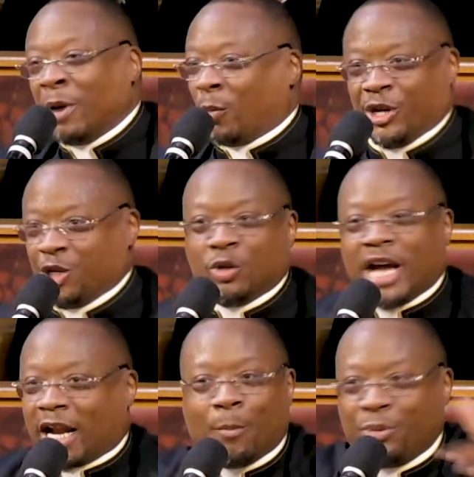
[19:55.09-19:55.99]
But when you
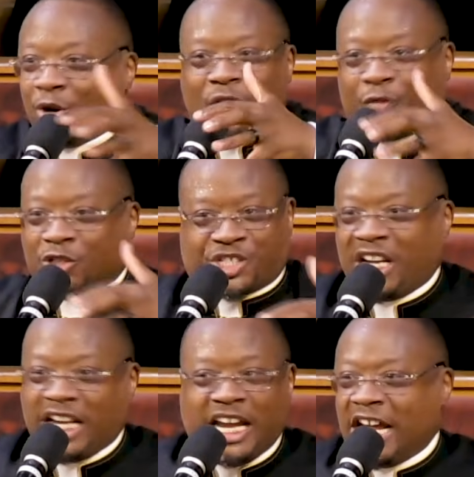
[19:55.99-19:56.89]
get a beautiful C,